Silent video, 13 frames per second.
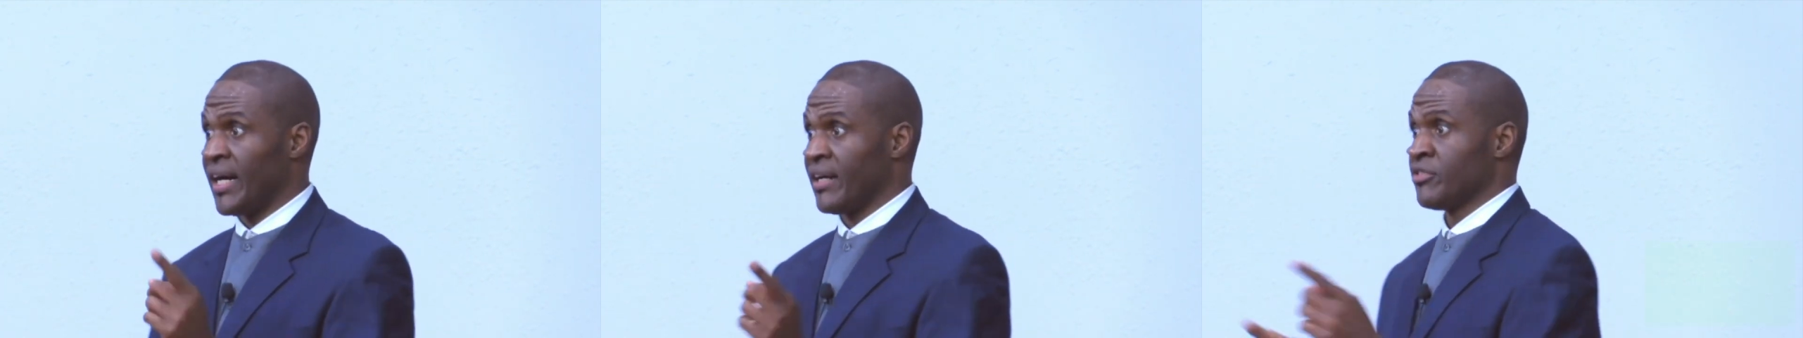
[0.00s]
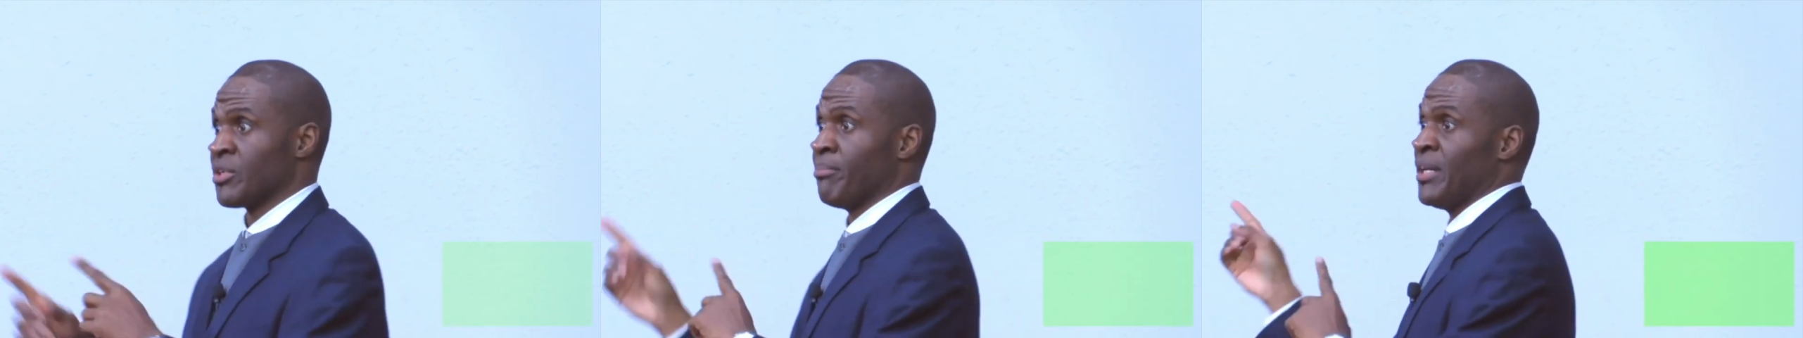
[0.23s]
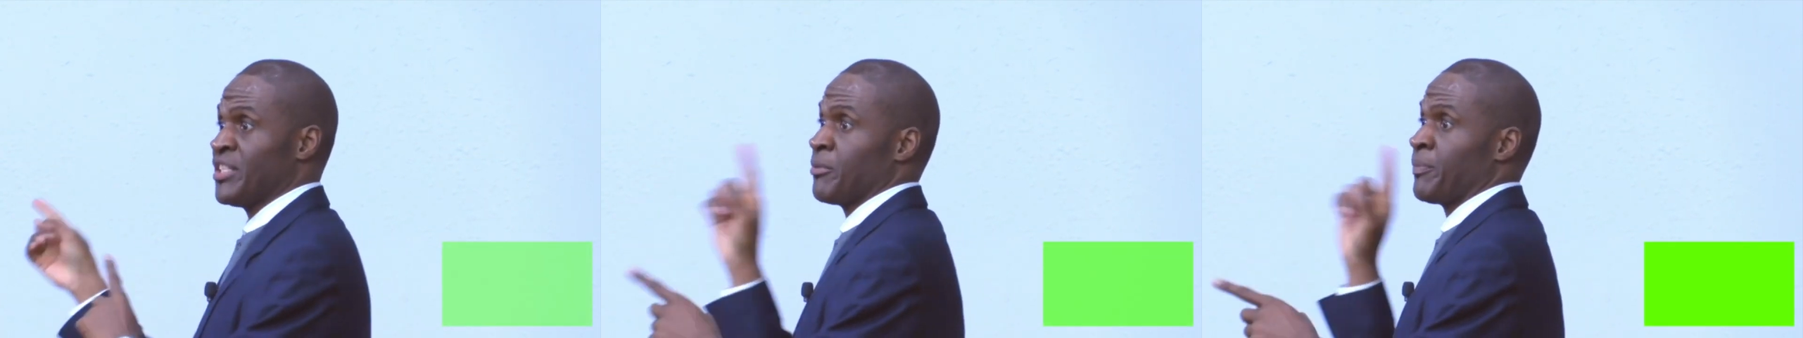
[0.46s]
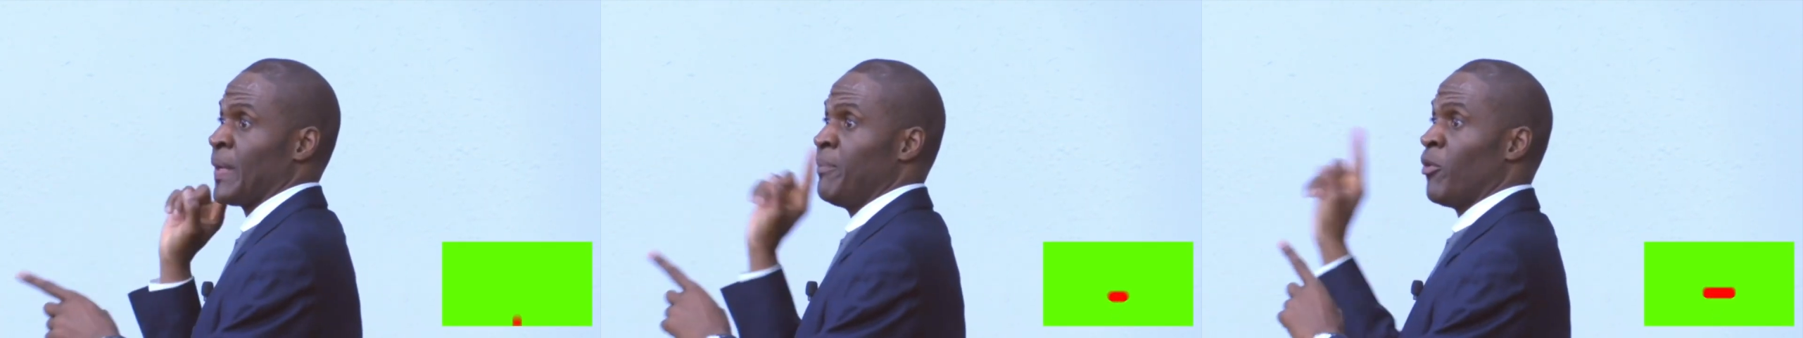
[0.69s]
it was a bunch of
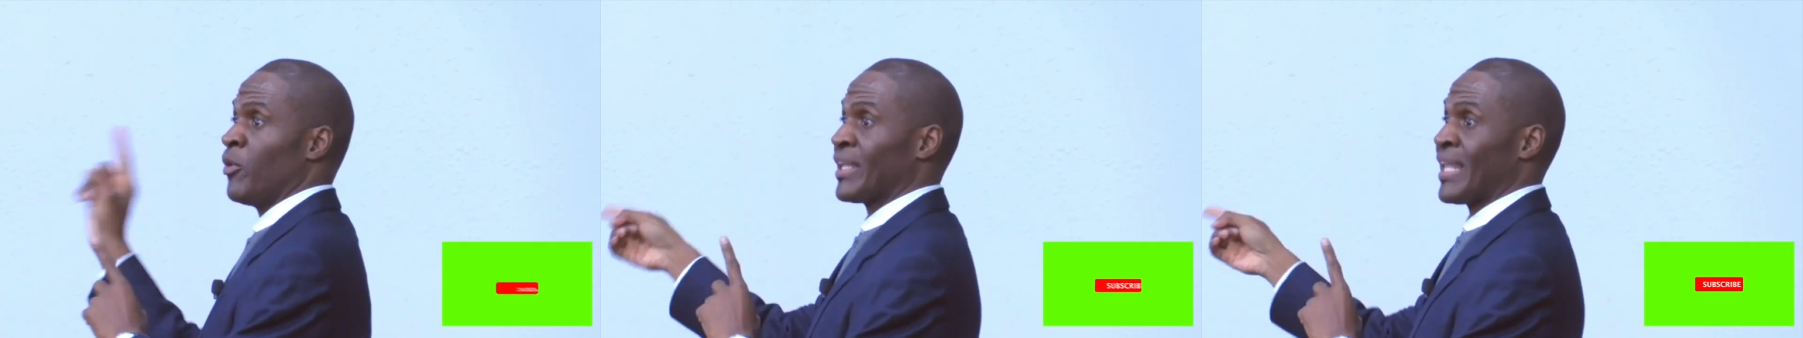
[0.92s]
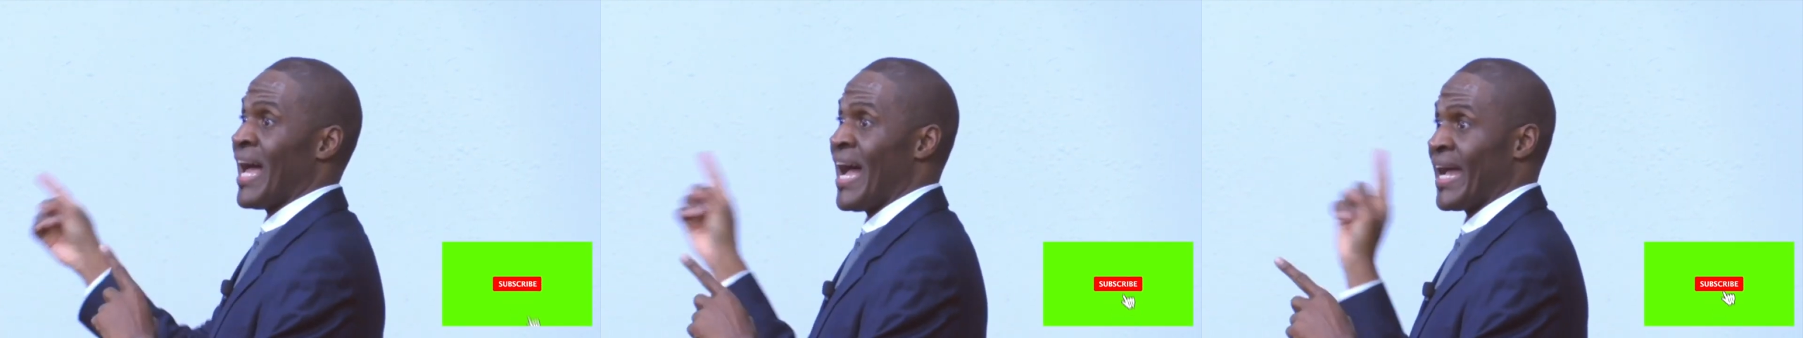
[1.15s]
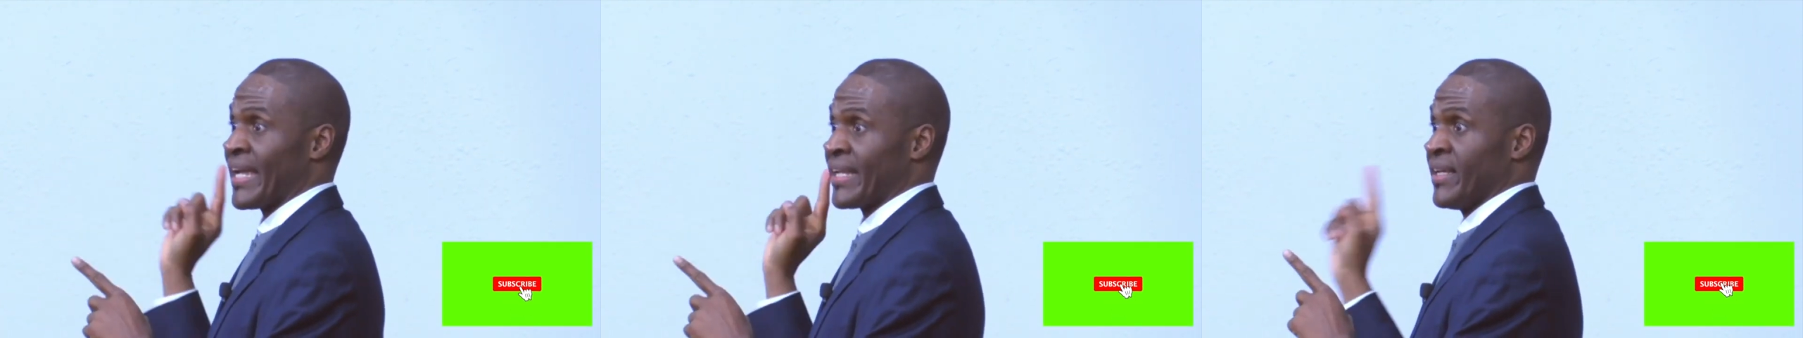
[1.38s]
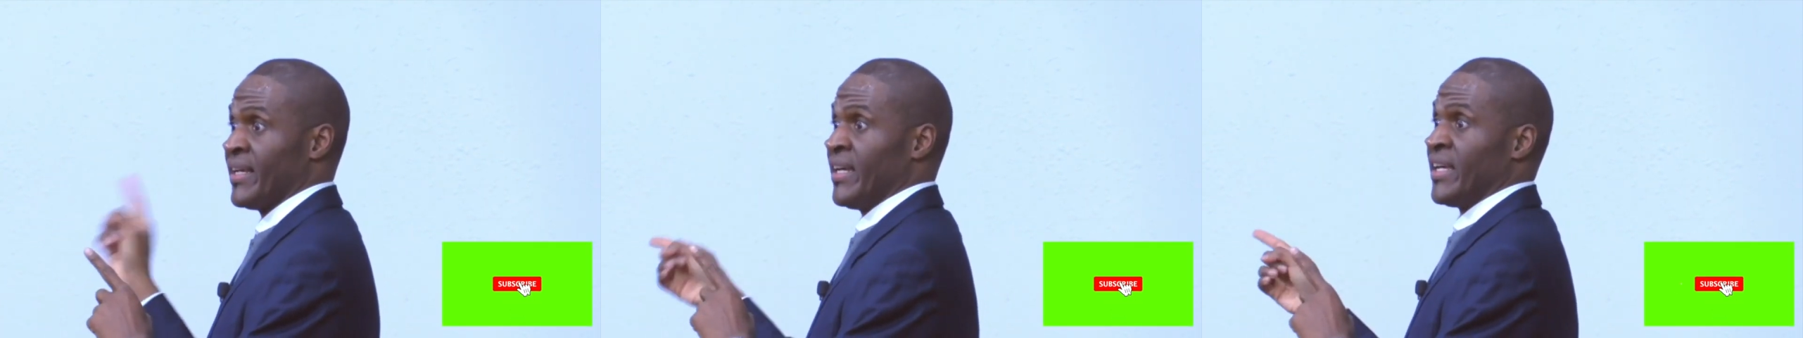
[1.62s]
people in line.
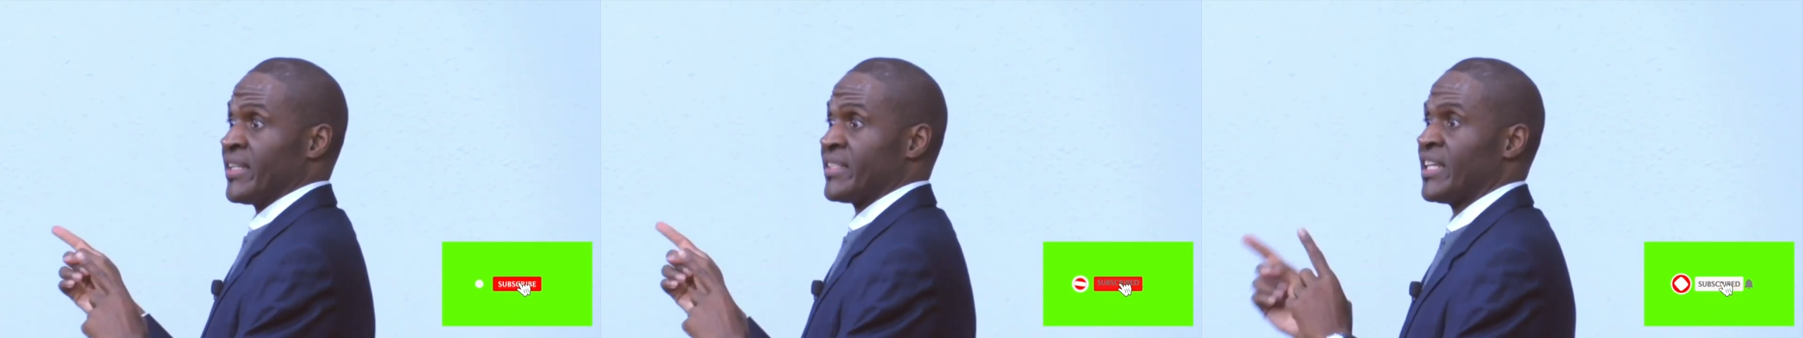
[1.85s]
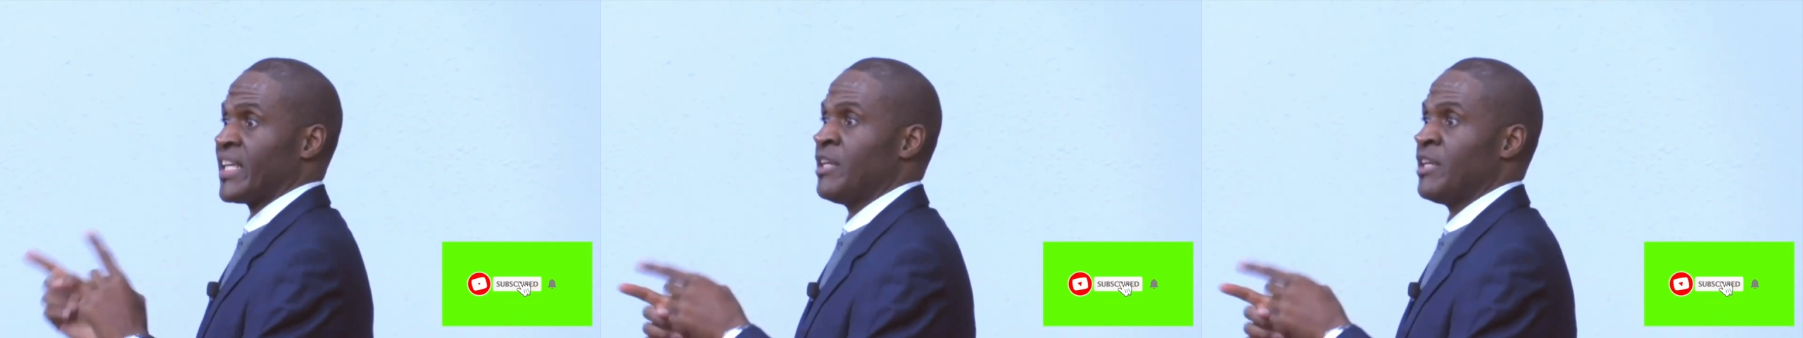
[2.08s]
To, he was